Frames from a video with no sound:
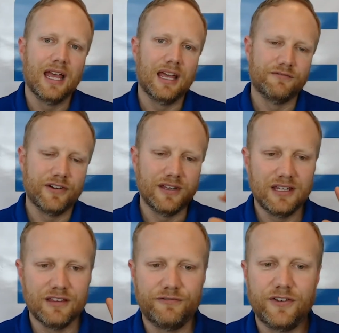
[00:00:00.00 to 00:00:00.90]
And
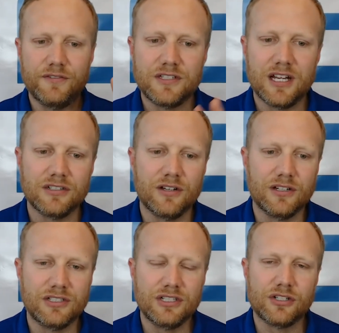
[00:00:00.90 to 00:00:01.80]
finally, the fifth
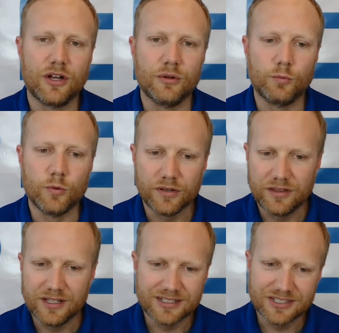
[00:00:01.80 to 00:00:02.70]
technology is called
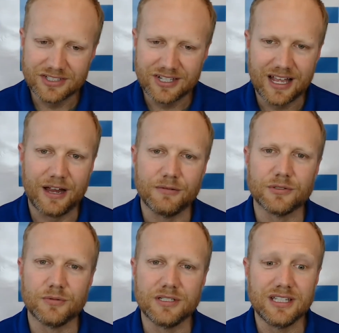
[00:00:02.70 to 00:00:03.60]
WorthIX. I
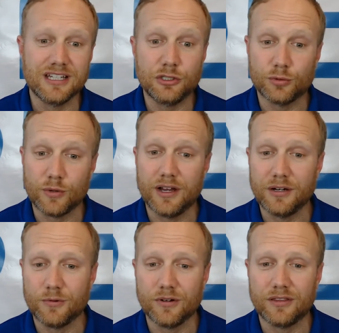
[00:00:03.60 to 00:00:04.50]
was recently drawn
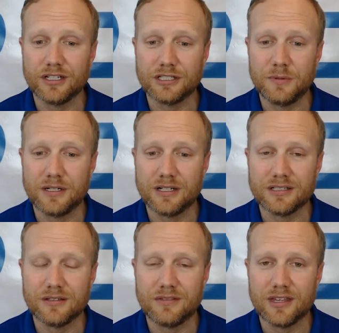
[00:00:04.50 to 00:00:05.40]
to WorthIX
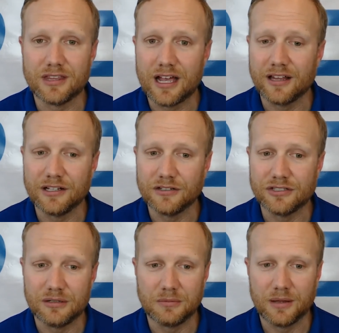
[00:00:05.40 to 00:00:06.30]
because of the thought
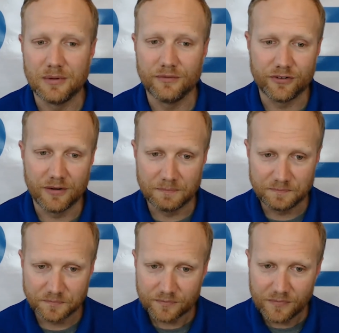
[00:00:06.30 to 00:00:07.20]
leadership coming
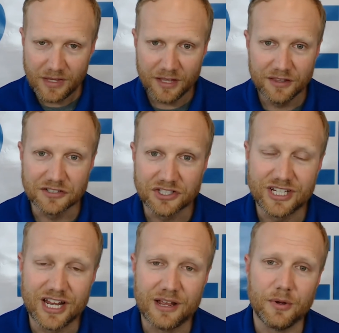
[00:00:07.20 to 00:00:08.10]
from their
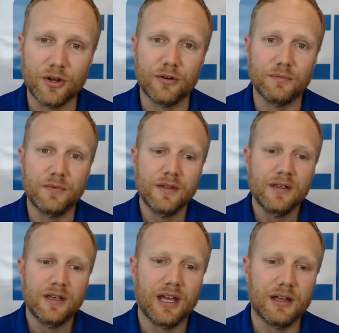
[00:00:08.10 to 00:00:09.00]
CMO,
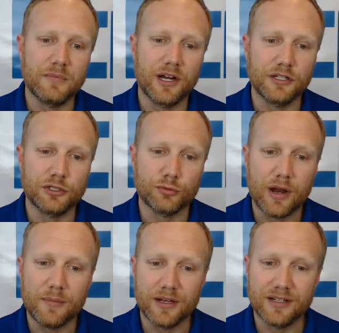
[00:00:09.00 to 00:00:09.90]
Mary
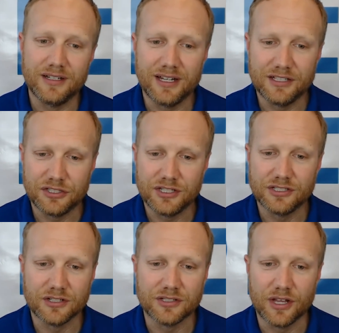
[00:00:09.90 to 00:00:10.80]
Drummond.
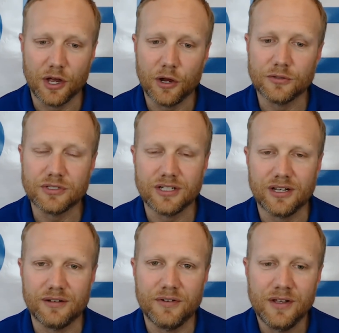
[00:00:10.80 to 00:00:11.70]
She's also the host
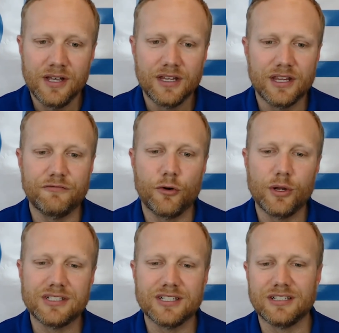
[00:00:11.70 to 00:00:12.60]
of the
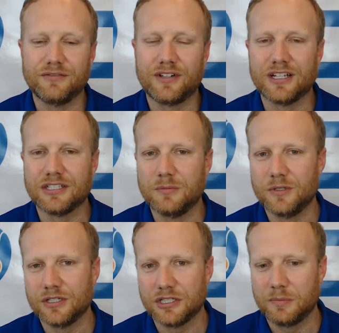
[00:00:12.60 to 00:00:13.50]
Voices of
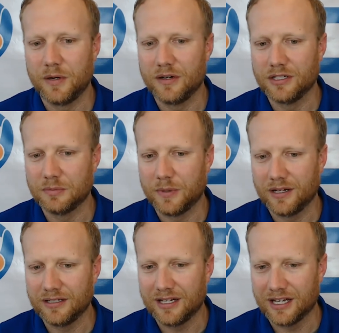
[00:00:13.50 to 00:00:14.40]
Customer Experience
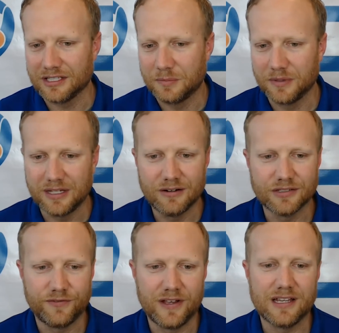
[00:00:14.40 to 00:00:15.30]
podcast. But then I
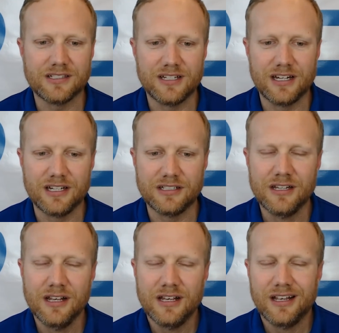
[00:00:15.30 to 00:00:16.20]
was
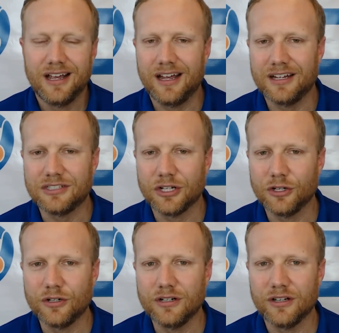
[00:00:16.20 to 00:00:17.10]
fascinated to
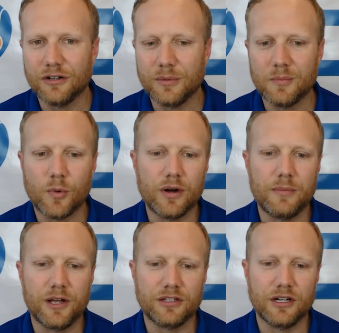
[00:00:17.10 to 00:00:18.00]
learn a little bit more
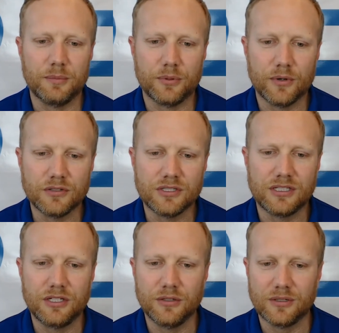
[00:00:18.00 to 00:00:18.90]
about their
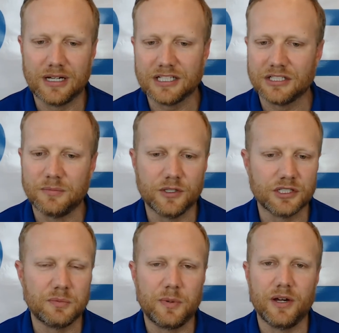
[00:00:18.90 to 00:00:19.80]
approach to customer
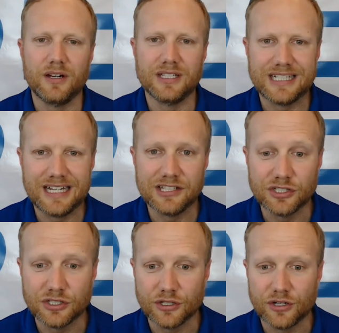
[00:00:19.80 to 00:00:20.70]
experience
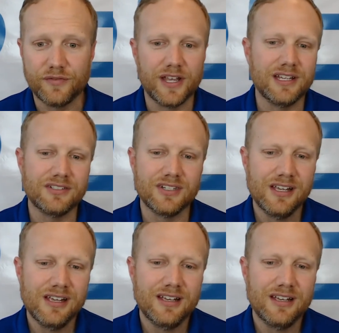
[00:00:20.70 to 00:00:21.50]
and surveys.